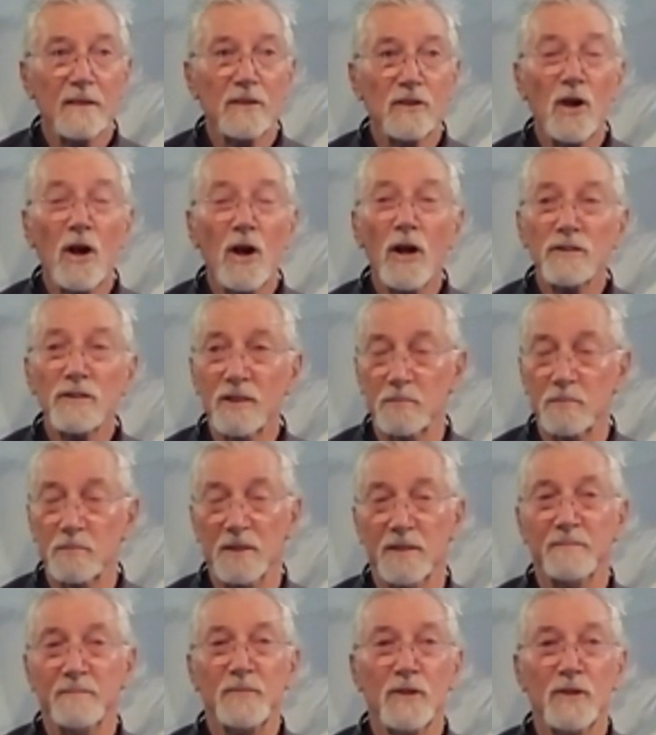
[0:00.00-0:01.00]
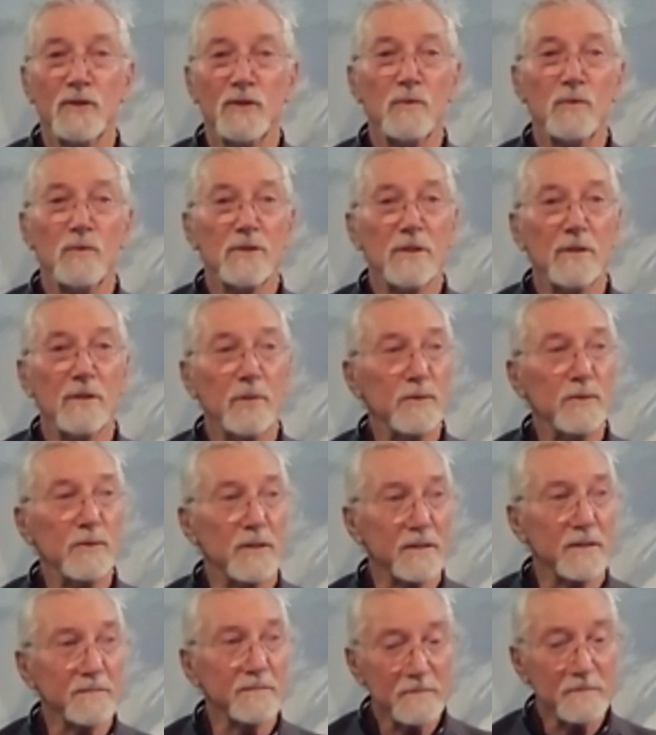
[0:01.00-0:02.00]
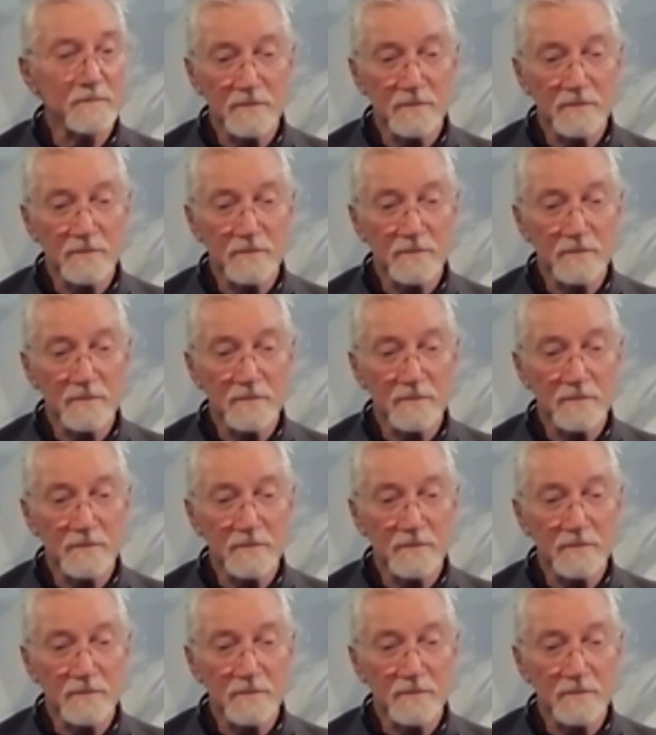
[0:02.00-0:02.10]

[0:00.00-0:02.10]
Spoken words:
Gautama, who was the Buddha.